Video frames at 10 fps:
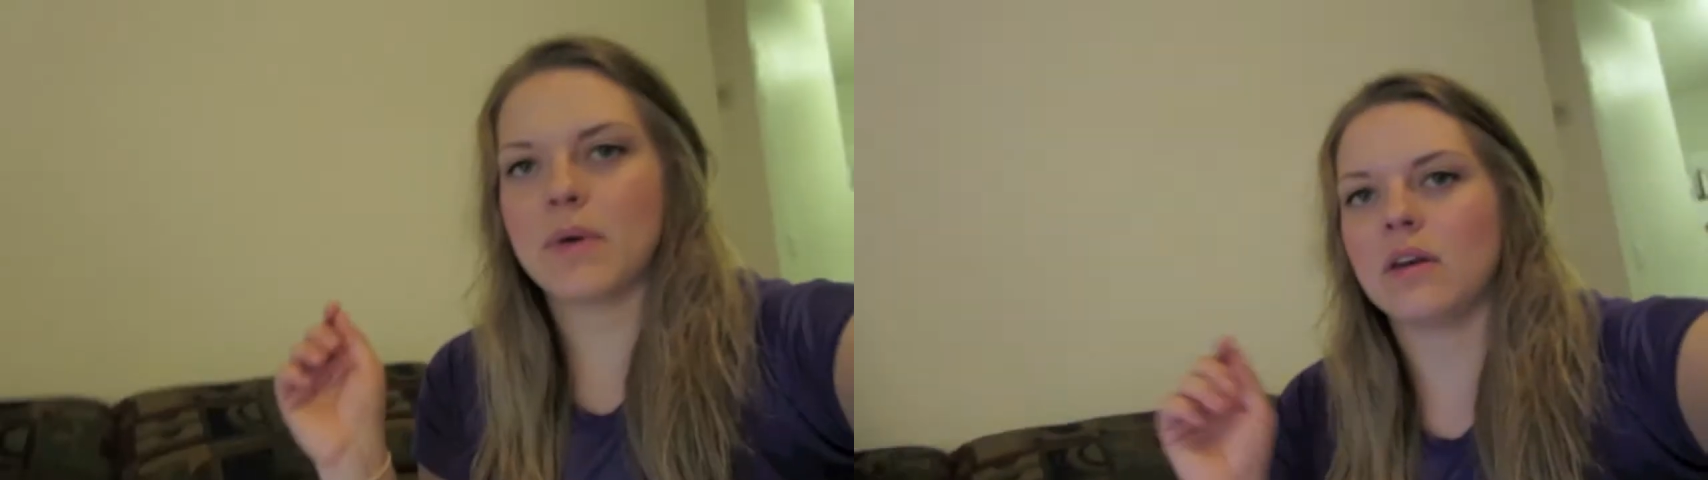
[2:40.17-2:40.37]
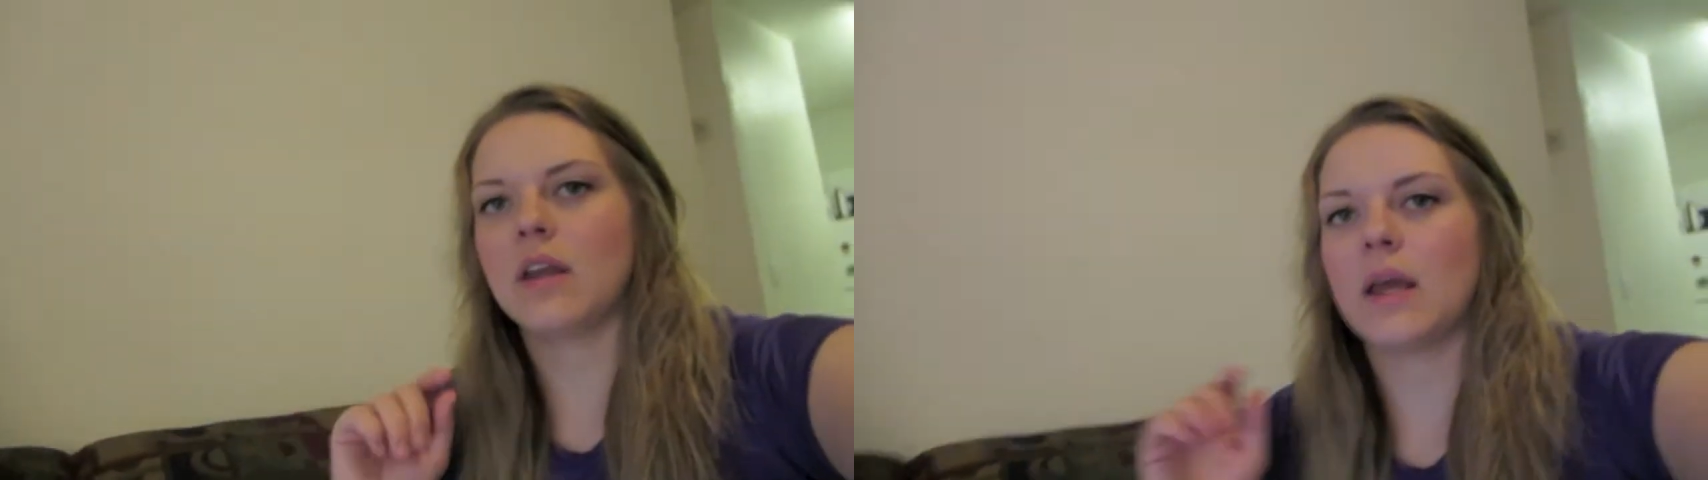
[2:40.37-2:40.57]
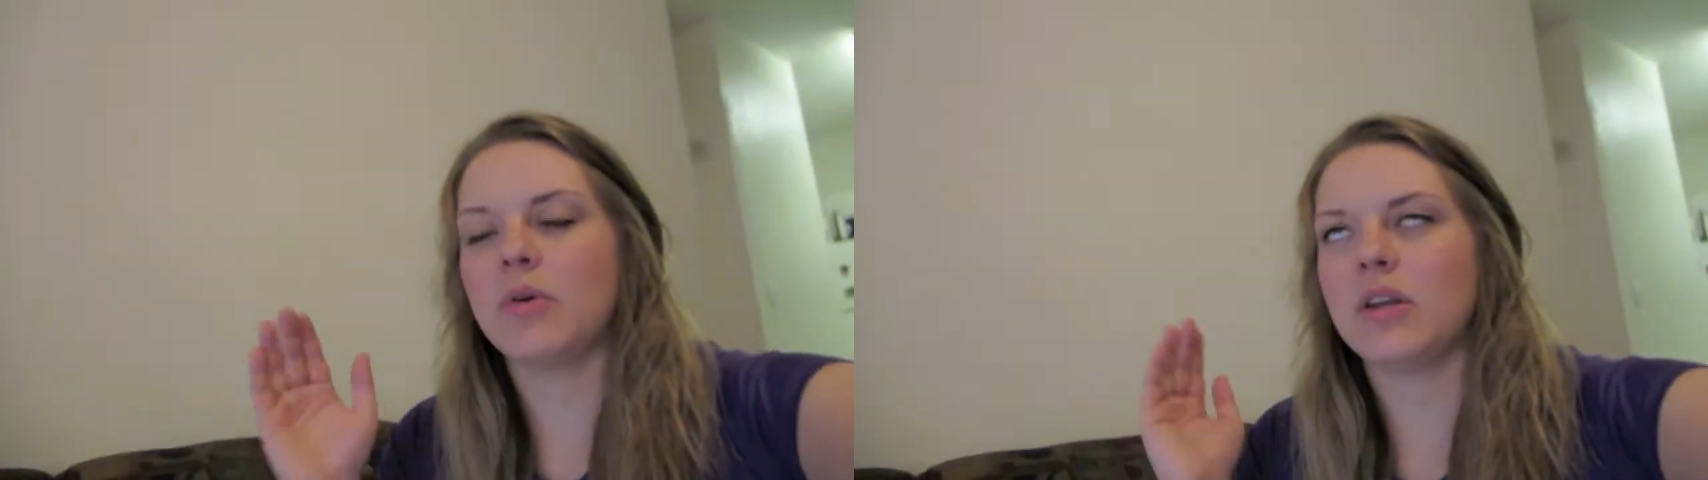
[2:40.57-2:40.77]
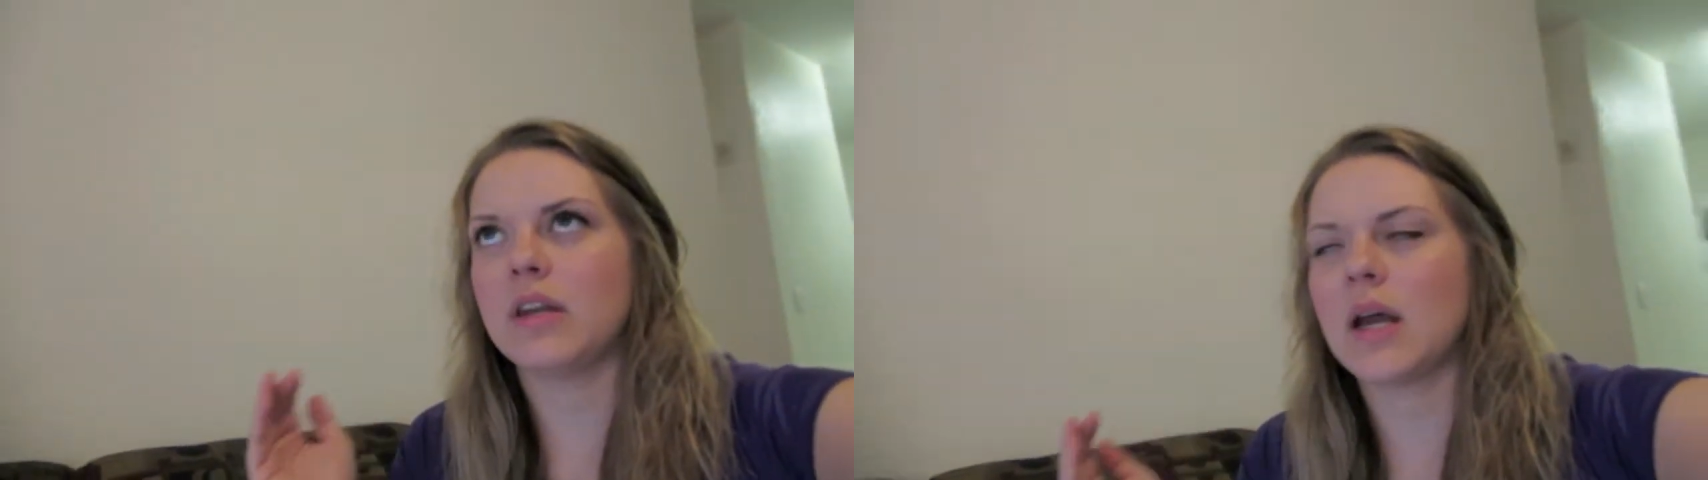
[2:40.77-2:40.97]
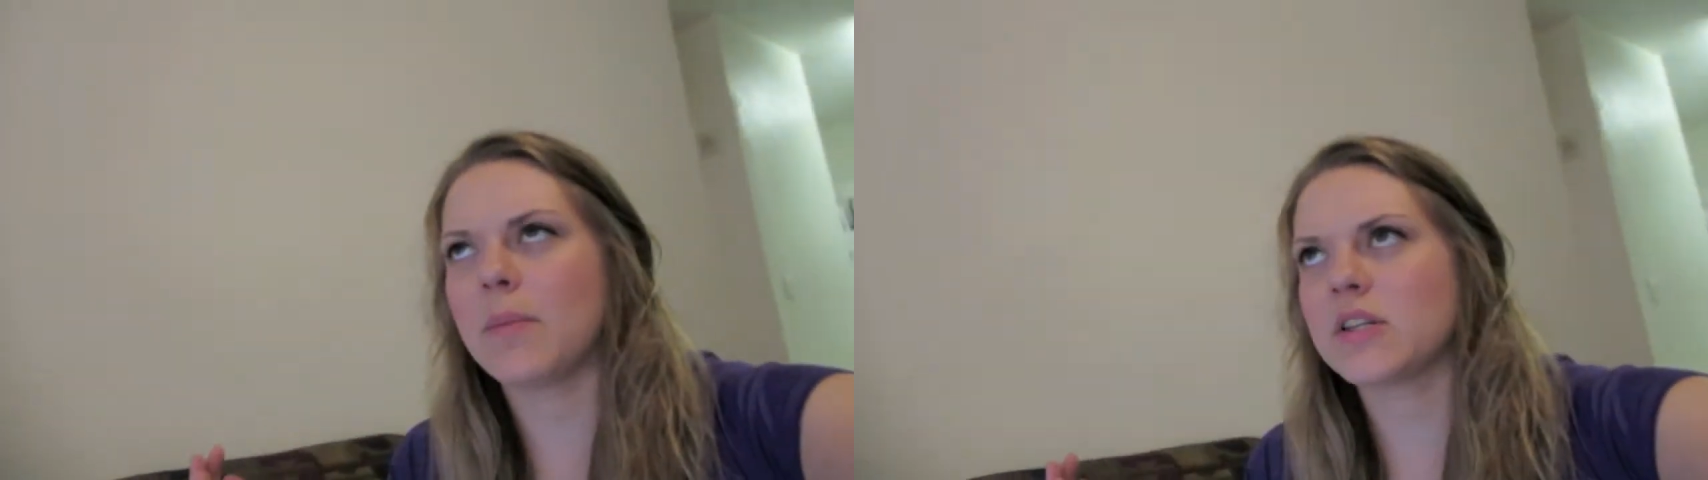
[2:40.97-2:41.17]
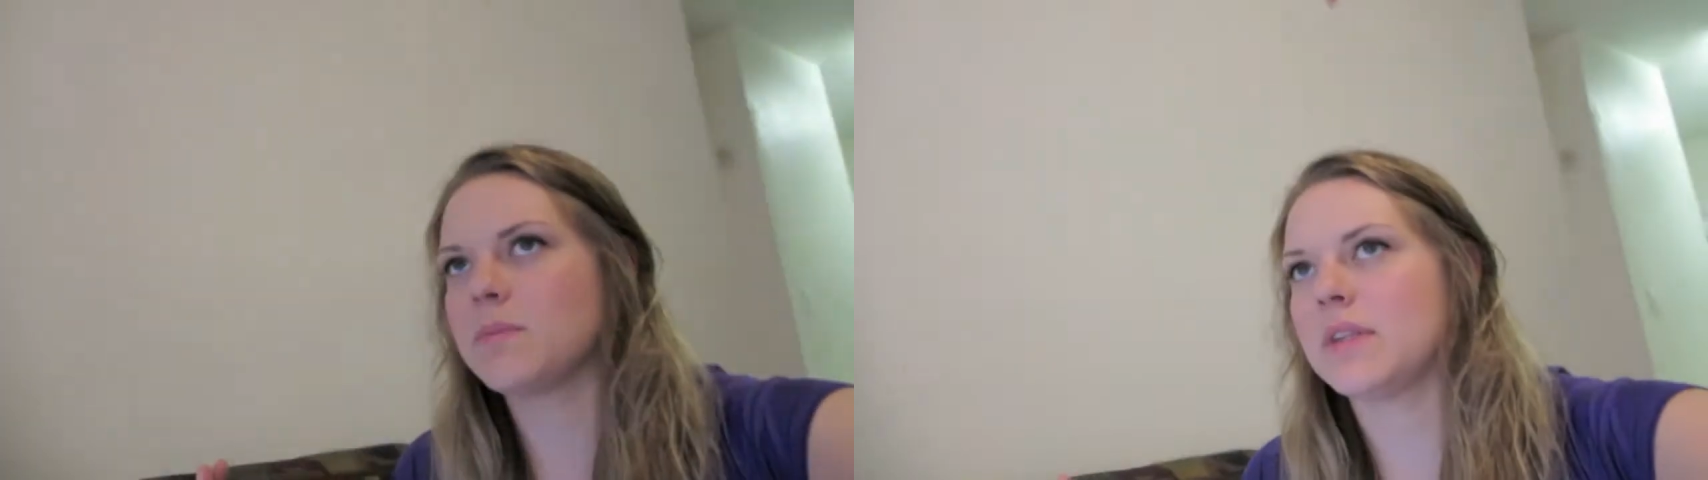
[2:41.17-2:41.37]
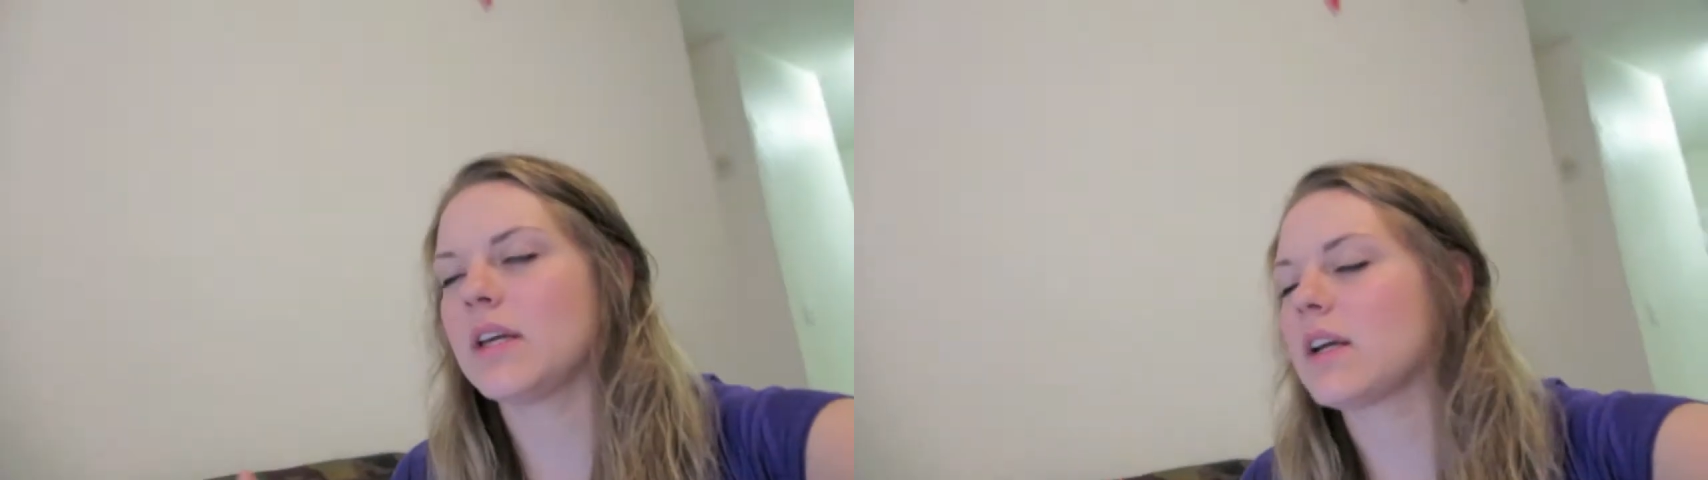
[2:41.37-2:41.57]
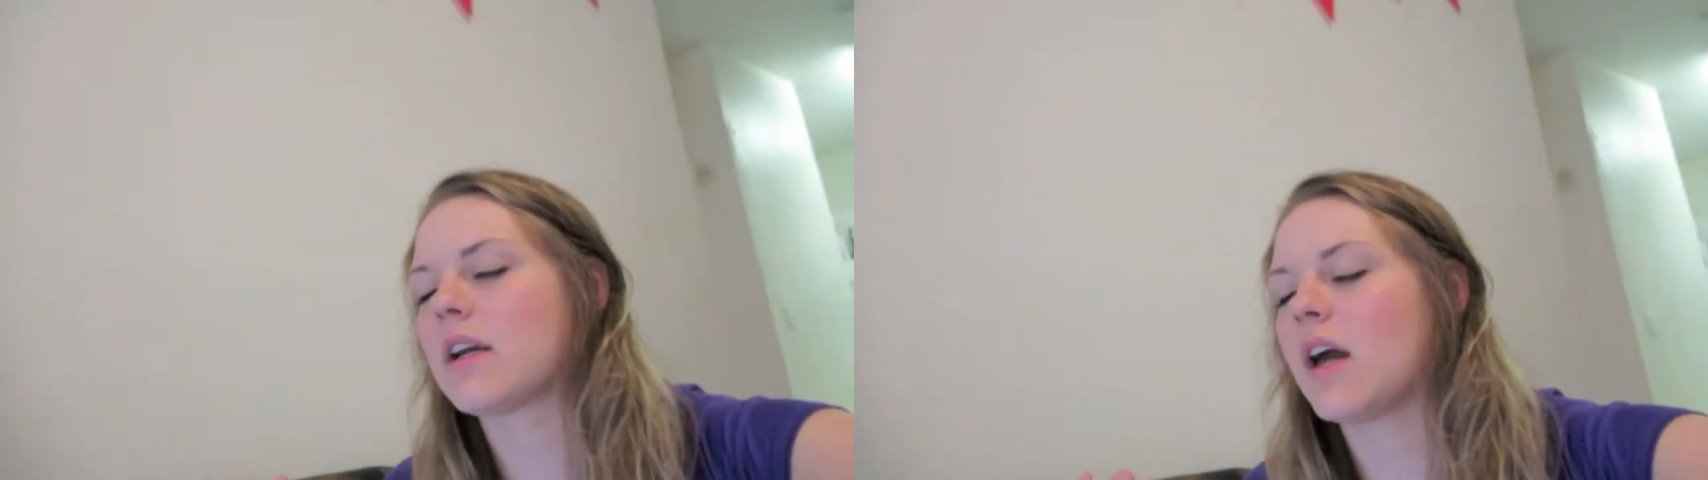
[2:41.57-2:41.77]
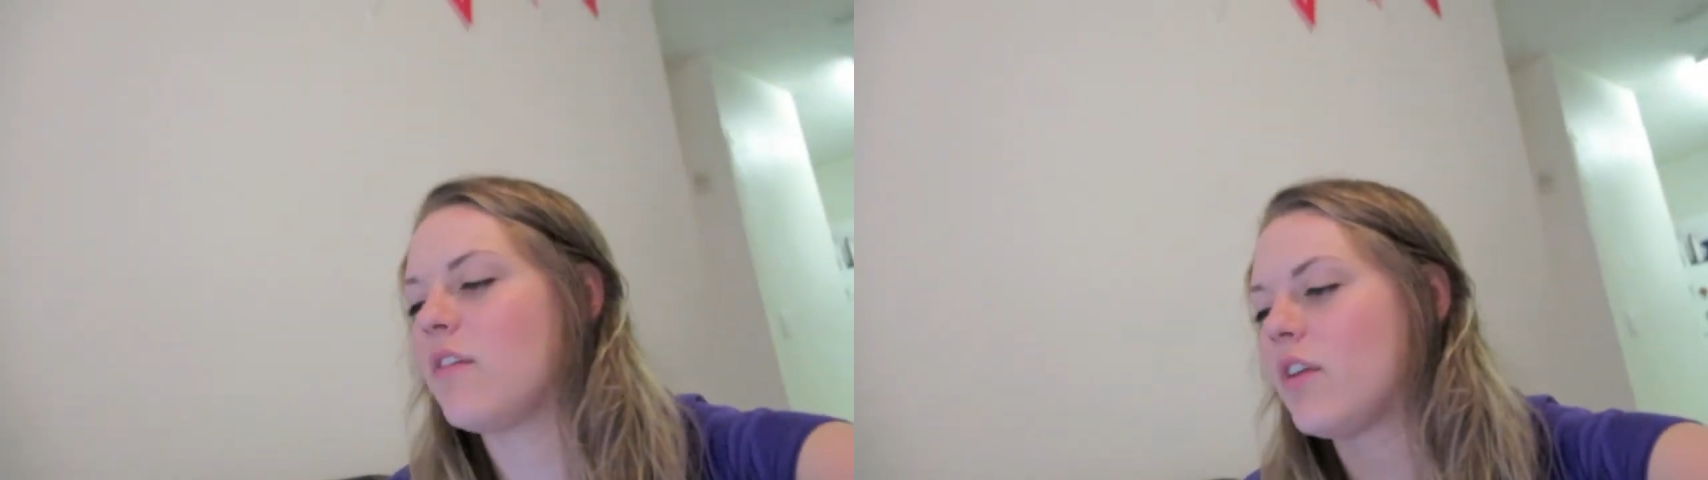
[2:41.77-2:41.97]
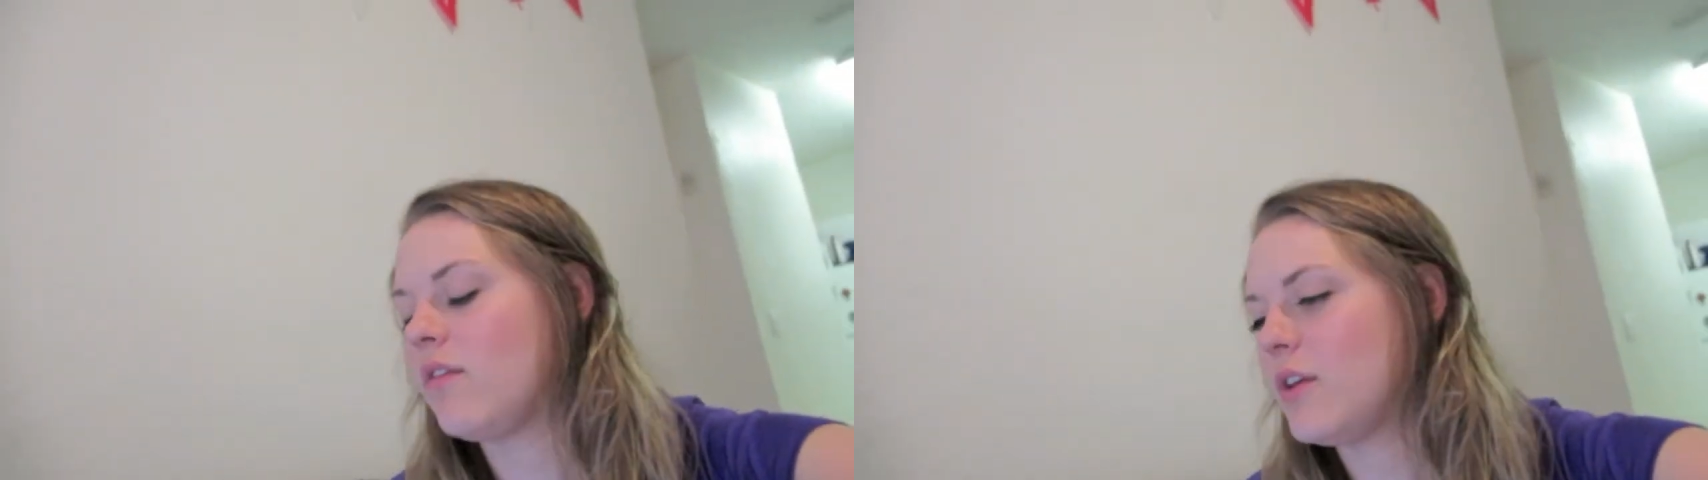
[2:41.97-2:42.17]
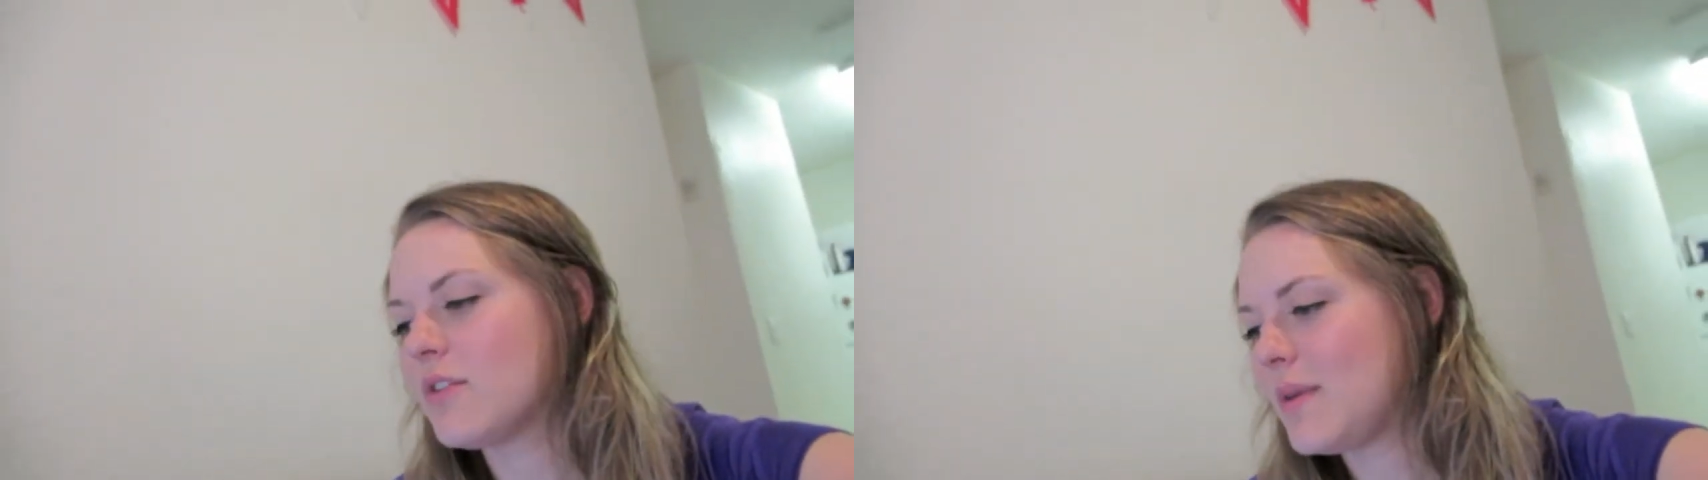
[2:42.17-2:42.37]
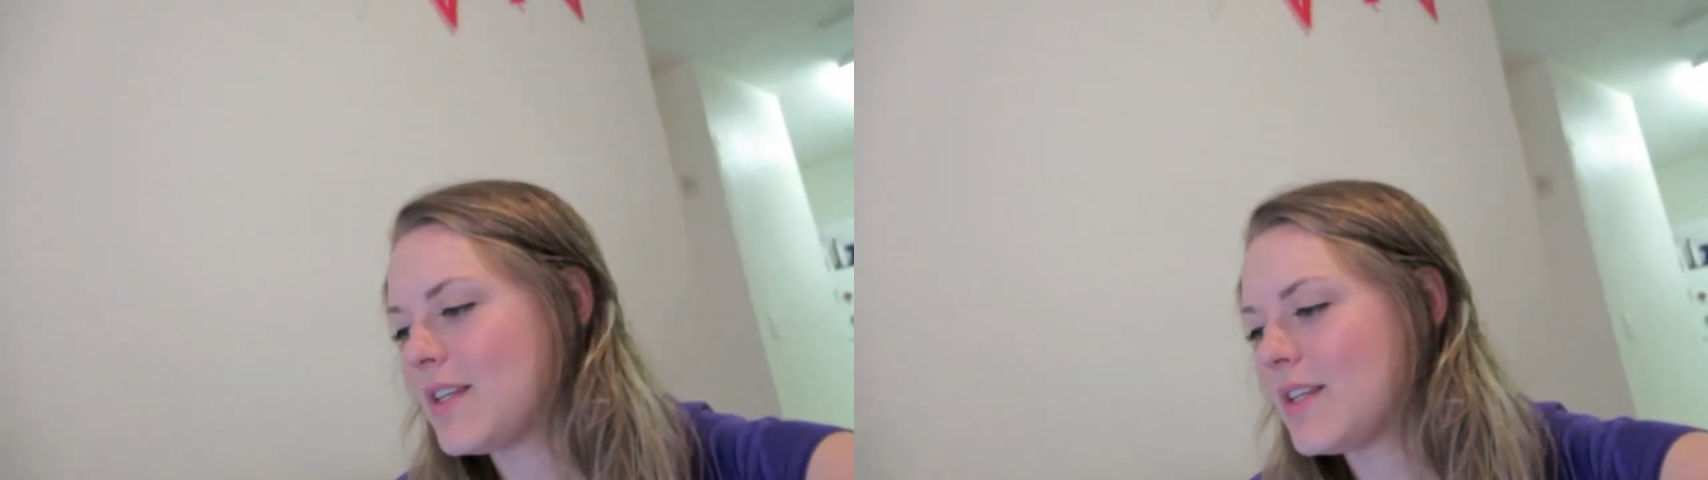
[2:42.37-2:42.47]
but I put the numbers, but that kind of confused me.